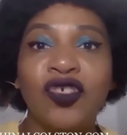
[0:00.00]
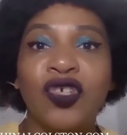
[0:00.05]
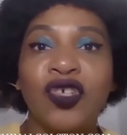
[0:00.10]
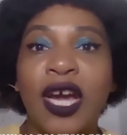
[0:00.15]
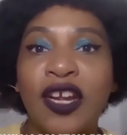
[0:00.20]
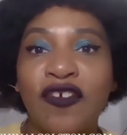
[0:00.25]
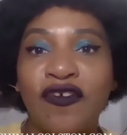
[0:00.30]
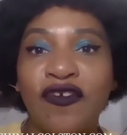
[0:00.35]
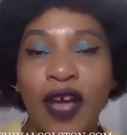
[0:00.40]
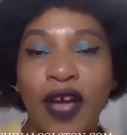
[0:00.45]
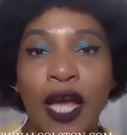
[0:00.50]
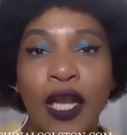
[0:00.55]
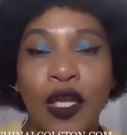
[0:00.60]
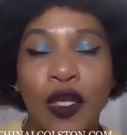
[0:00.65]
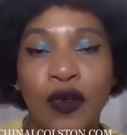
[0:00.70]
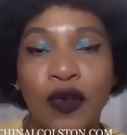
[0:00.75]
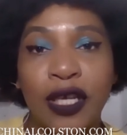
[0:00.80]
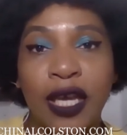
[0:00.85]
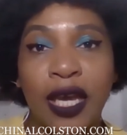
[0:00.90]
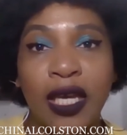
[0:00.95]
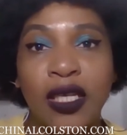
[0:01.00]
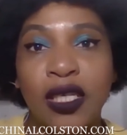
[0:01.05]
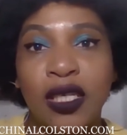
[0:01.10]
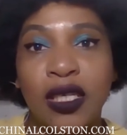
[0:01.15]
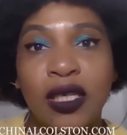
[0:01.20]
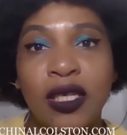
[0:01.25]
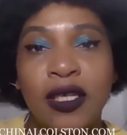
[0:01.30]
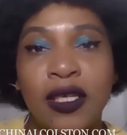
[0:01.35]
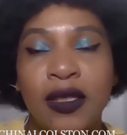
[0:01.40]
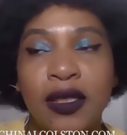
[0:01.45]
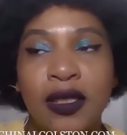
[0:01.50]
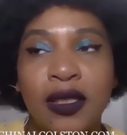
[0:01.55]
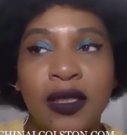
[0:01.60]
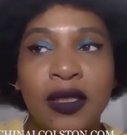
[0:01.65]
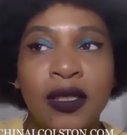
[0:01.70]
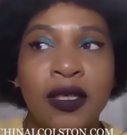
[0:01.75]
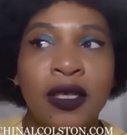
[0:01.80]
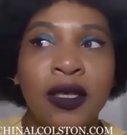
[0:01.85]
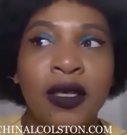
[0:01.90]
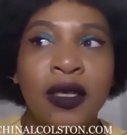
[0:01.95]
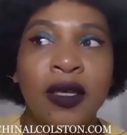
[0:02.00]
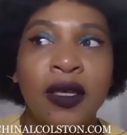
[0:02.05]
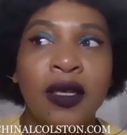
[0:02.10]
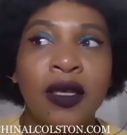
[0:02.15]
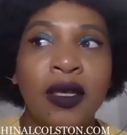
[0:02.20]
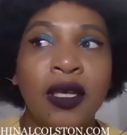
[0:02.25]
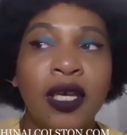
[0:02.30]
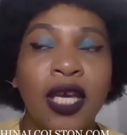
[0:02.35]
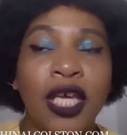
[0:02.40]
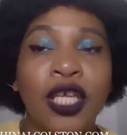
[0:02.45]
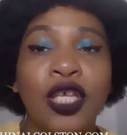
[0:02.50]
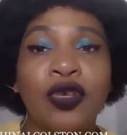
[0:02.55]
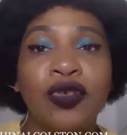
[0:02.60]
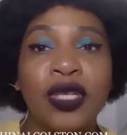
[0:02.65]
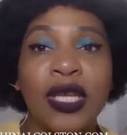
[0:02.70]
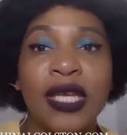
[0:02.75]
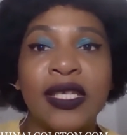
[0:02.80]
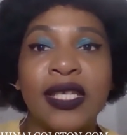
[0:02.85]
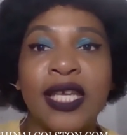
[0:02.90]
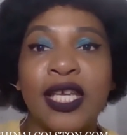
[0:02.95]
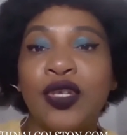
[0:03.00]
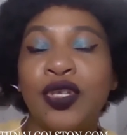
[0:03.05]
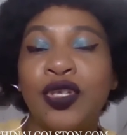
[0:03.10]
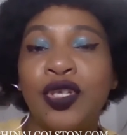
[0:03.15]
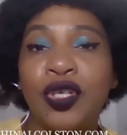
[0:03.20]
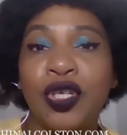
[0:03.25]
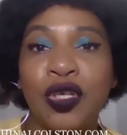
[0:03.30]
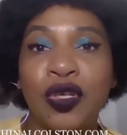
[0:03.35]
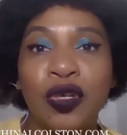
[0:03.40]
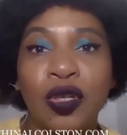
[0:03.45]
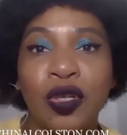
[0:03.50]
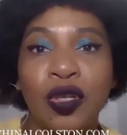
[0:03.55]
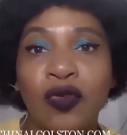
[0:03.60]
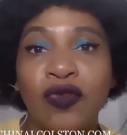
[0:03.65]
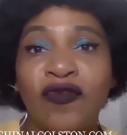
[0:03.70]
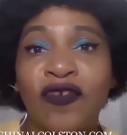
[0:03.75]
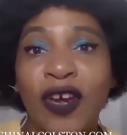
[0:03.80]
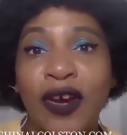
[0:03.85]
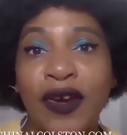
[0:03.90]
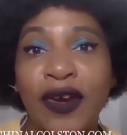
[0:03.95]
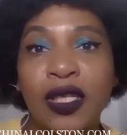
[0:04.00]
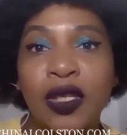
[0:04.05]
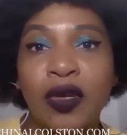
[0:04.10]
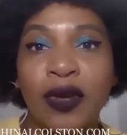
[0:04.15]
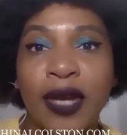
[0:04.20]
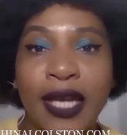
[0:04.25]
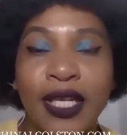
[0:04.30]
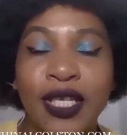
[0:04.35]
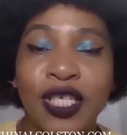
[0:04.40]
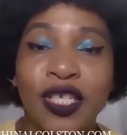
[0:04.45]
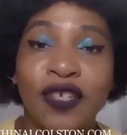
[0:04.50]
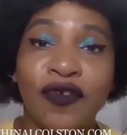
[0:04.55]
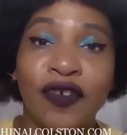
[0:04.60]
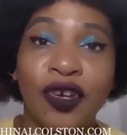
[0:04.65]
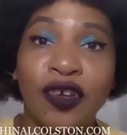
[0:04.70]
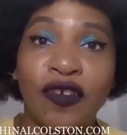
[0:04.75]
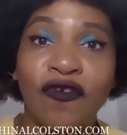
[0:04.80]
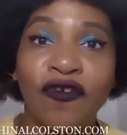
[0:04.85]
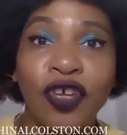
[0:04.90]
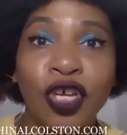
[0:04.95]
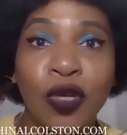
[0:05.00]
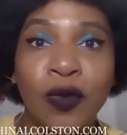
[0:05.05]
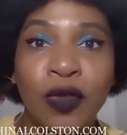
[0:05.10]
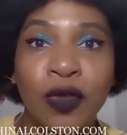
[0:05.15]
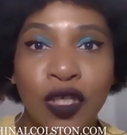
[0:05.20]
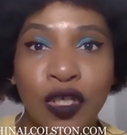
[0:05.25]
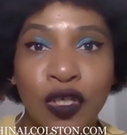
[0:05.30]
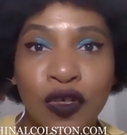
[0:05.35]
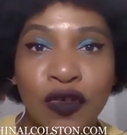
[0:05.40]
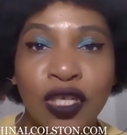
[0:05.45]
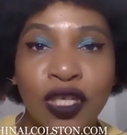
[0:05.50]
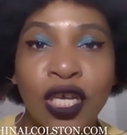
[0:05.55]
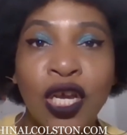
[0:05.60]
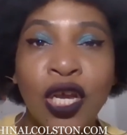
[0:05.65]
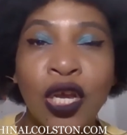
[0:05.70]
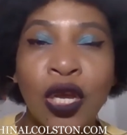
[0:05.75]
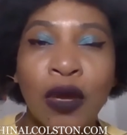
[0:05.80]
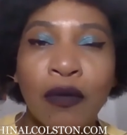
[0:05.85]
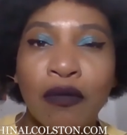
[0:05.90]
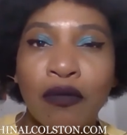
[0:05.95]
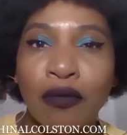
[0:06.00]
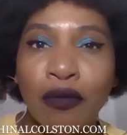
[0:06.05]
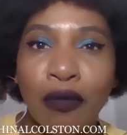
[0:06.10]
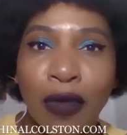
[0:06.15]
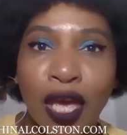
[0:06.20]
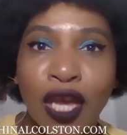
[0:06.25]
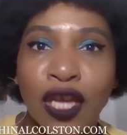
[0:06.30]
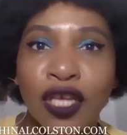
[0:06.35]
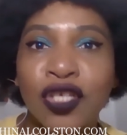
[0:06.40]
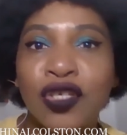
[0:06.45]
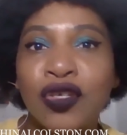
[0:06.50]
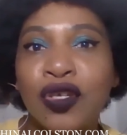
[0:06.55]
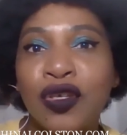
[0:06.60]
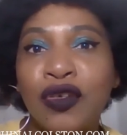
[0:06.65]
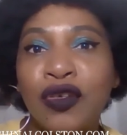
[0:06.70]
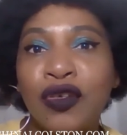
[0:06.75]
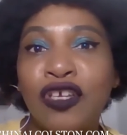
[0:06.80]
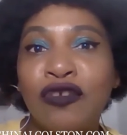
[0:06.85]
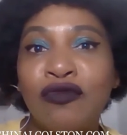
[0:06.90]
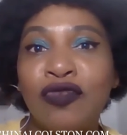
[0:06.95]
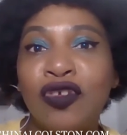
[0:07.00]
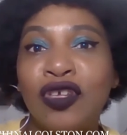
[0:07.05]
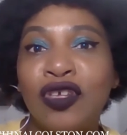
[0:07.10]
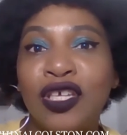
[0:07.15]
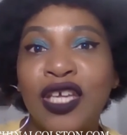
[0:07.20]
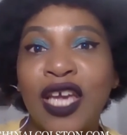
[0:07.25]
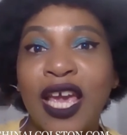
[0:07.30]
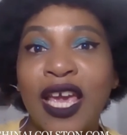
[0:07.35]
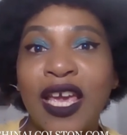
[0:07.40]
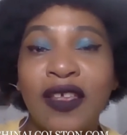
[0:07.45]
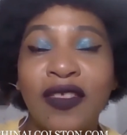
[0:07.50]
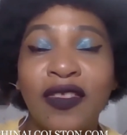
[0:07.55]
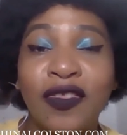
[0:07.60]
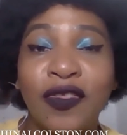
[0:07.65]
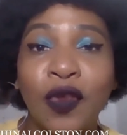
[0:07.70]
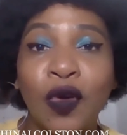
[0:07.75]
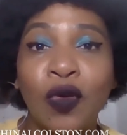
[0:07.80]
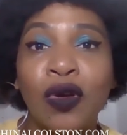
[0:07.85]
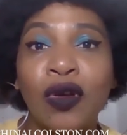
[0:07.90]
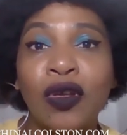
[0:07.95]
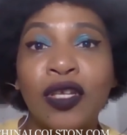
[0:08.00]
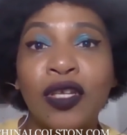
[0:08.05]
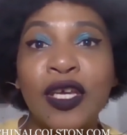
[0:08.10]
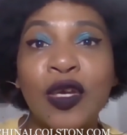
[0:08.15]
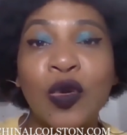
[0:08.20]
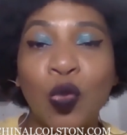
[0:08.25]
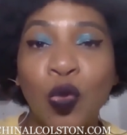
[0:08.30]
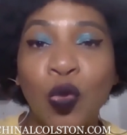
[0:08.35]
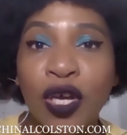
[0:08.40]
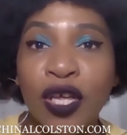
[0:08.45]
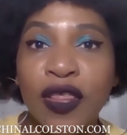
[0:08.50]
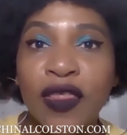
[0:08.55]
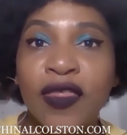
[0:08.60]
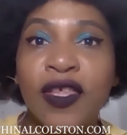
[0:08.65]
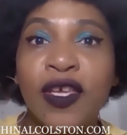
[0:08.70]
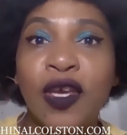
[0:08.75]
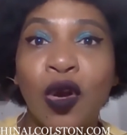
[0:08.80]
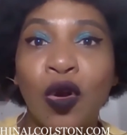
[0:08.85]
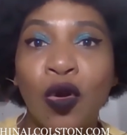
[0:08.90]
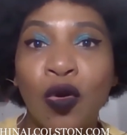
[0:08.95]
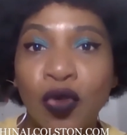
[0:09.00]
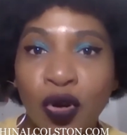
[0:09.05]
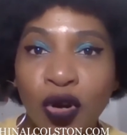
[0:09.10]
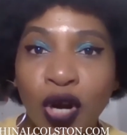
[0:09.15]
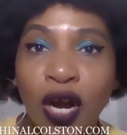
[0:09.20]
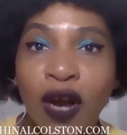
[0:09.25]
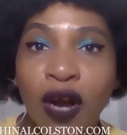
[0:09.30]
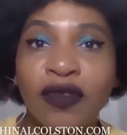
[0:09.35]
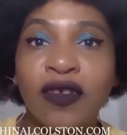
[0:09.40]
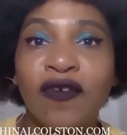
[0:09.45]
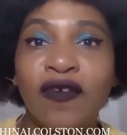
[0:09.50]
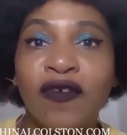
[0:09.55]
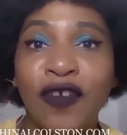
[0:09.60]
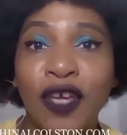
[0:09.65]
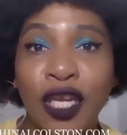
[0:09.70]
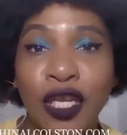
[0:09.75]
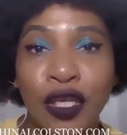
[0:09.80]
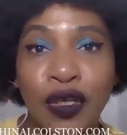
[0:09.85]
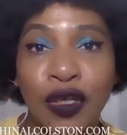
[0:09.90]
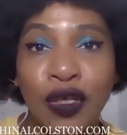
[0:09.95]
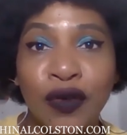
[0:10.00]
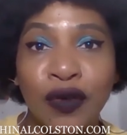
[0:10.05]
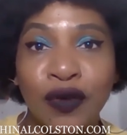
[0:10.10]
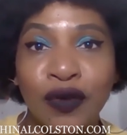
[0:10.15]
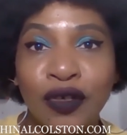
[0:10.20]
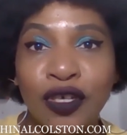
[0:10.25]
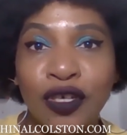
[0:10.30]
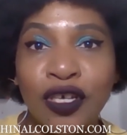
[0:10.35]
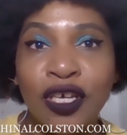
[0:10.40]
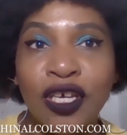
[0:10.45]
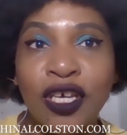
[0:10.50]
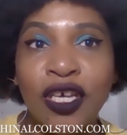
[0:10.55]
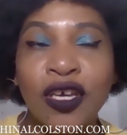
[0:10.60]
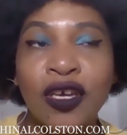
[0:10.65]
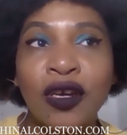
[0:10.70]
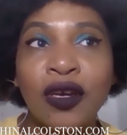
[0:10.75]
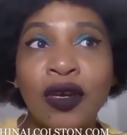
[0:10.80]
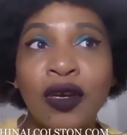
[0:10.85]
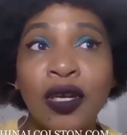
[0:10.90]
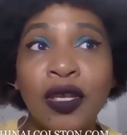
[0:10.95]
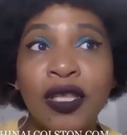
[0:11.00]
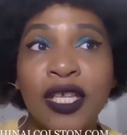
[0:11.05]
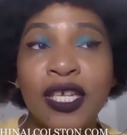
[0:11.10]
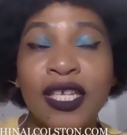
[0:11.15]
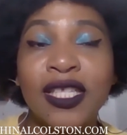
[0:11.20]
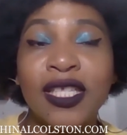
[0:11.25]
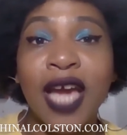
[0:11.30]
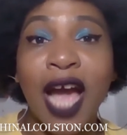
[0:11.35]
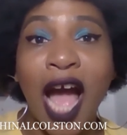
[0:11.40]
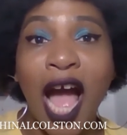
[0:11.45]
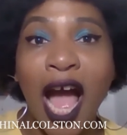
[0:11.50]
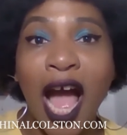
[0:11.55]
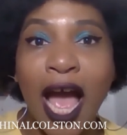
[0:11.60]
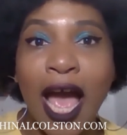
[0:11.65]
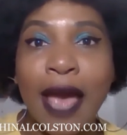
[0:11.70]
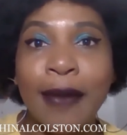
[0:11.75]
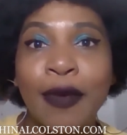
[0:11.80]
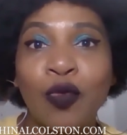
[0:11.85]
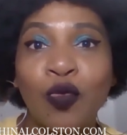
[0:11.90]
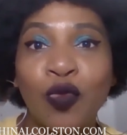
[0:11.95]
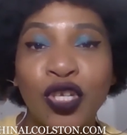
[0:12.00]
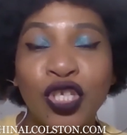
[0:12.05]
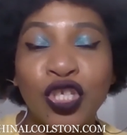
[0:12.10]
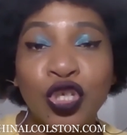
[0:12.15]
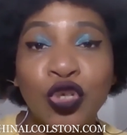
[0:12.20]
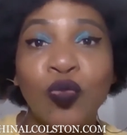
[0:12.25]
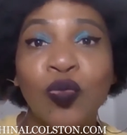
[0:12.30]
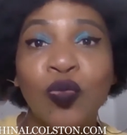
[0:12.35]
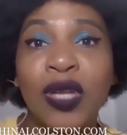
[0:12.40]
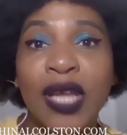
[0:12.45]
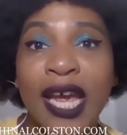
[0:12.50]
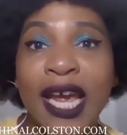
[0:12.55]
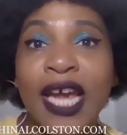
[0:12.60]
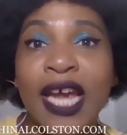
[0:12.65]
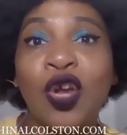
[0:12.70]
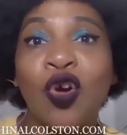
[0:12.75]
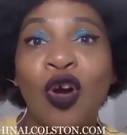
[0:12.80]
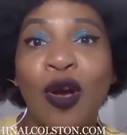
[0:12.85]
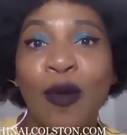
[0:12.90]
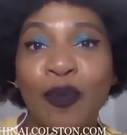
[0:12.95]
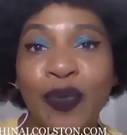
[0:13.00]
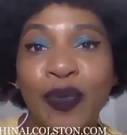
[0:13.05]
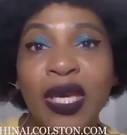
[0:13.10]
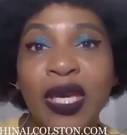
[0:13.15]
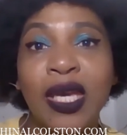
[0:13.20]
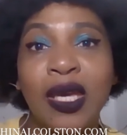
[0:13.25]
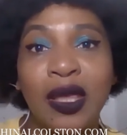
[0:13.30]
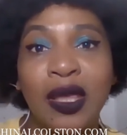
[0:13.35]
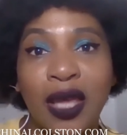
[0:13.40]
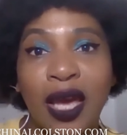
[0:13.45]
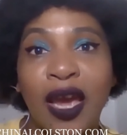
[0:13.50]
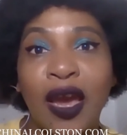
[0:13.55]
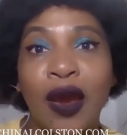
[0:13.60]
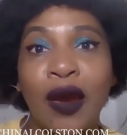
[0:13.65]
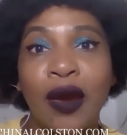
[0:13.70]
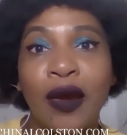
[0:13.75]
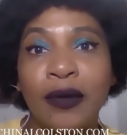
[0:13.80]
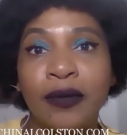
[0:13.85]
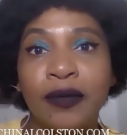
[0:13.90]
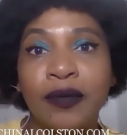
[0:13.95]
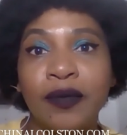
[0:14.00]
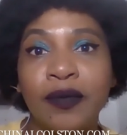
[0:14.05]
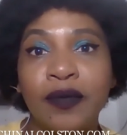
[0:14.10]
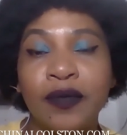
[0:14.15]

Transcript: trying to find locations, and let's say you secure various locations for your film shoot, make sure you communicate thoroughly with the owner of the venue the time in which you plan on being there,